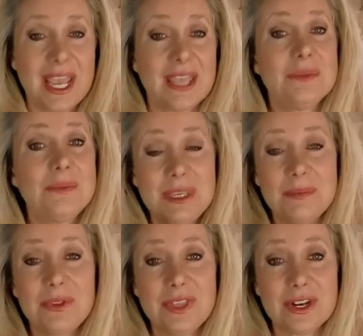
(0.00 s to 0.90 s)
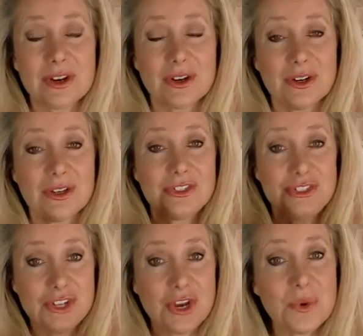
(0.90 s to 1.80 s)
and the people that are
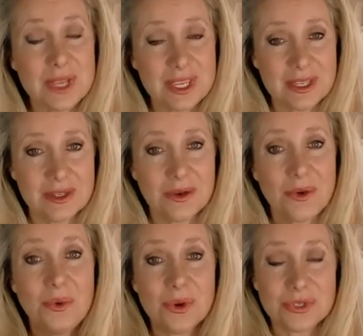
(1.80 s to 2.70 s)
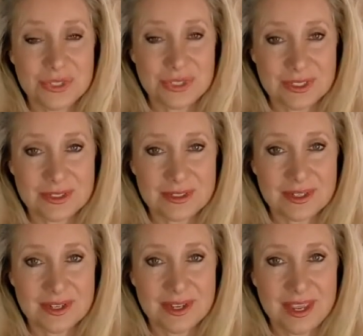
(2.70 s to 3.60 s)
showing horses
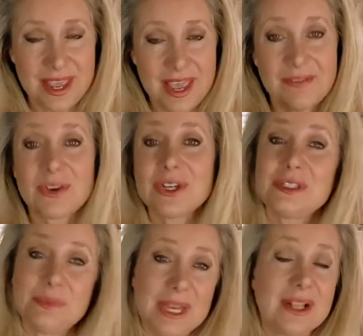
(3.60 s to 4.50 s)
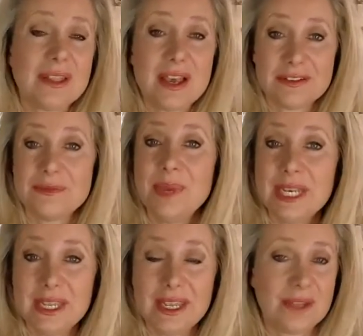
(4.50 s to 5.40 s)
have already spent a lot of
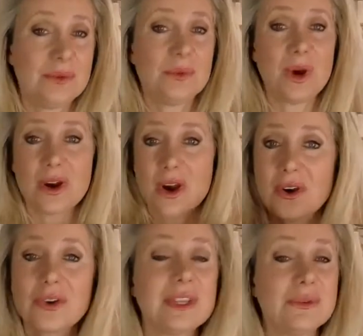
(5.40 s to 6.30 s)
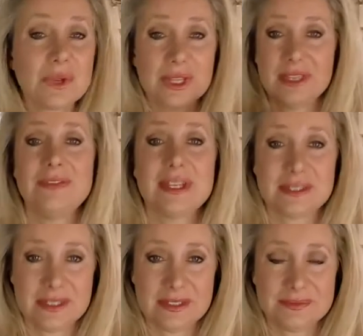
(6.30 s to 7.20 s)
money and are already really
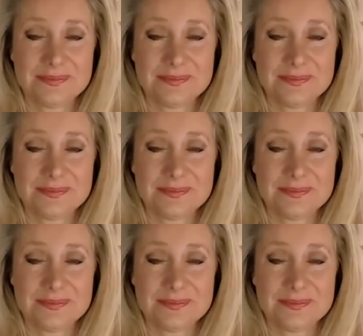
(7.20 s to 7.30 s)
invested.